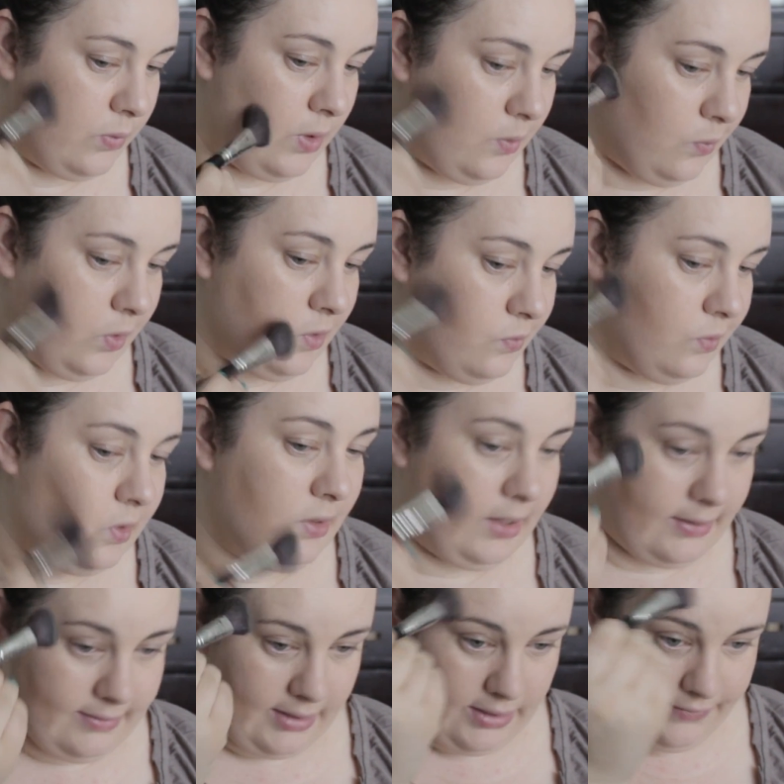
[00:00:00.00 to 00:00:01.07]
it works really
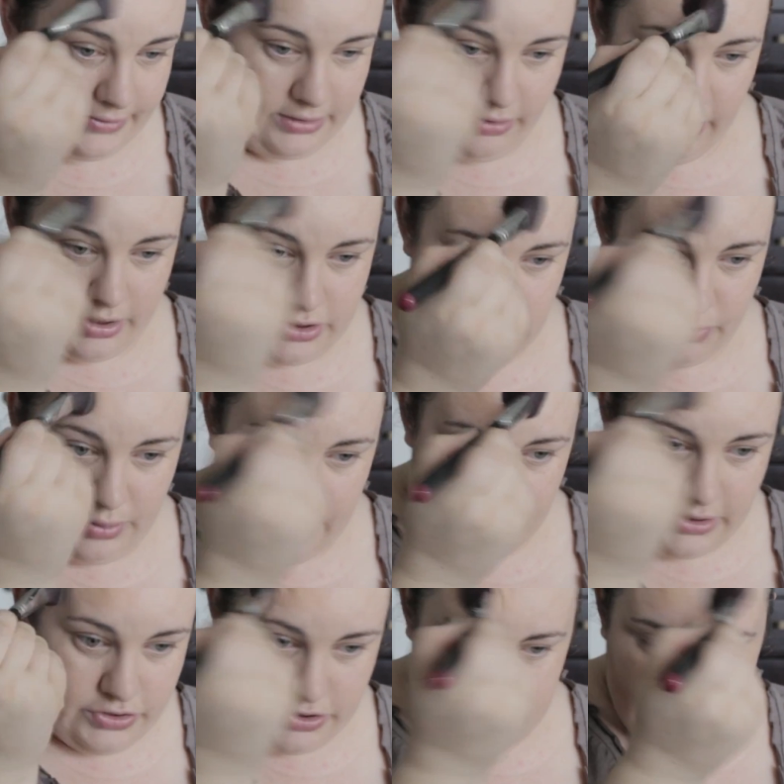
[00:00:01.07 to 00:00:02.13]
nice kind of as a contour and
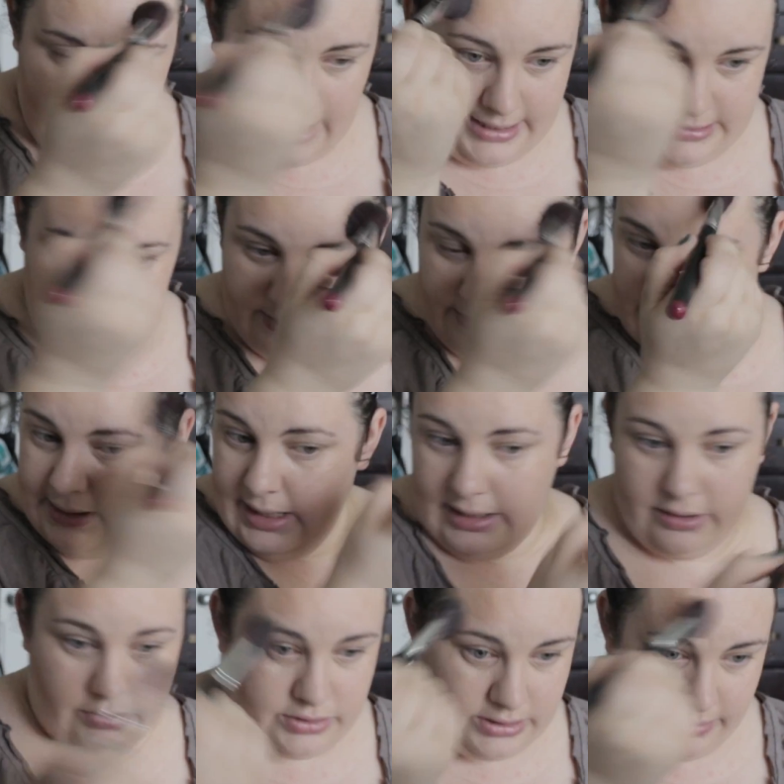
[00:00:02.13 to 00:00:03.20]
then just to add some
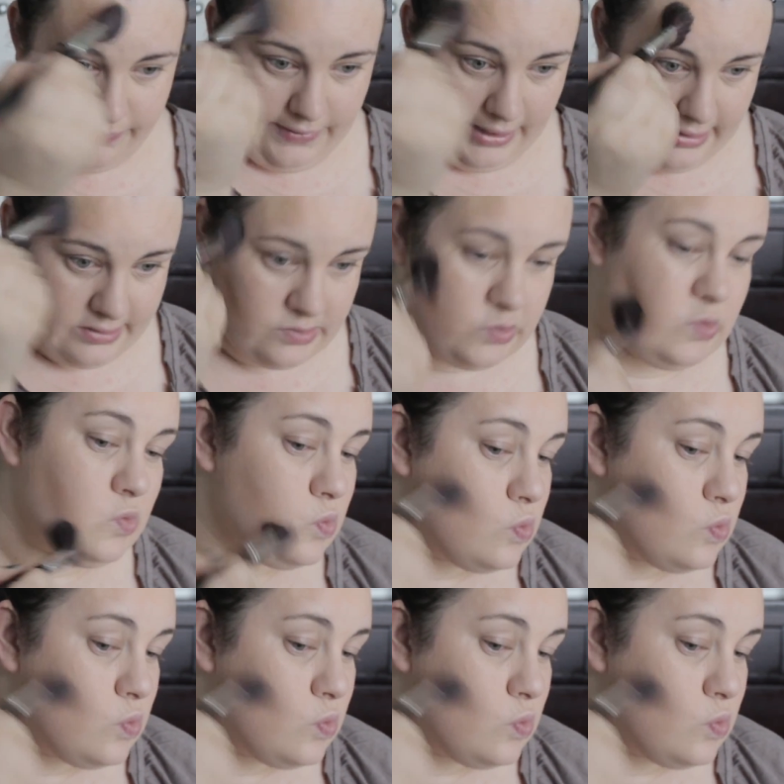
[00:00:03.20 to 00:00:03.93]
color to the face.